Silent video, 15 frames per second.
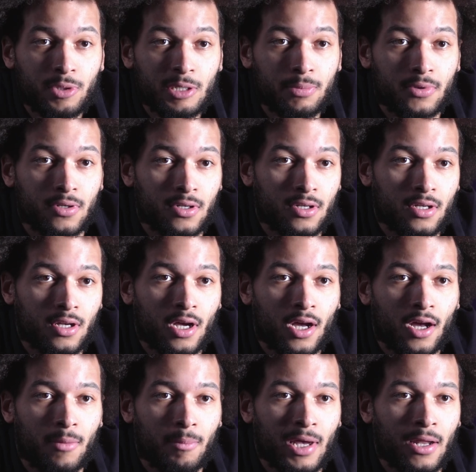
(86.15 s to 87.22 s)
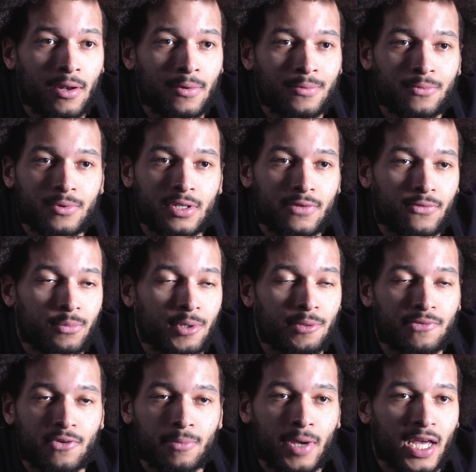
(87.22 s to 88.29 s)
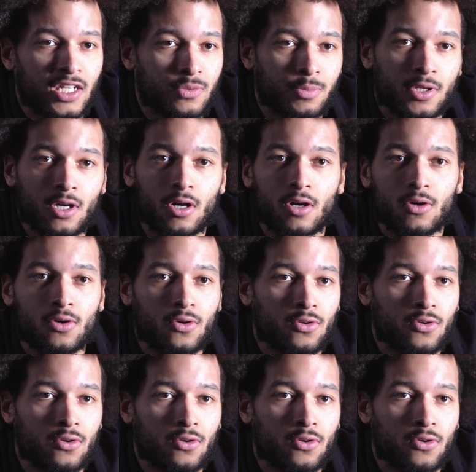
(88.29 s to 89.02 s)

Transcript: people. Uh, met with different people from HBO,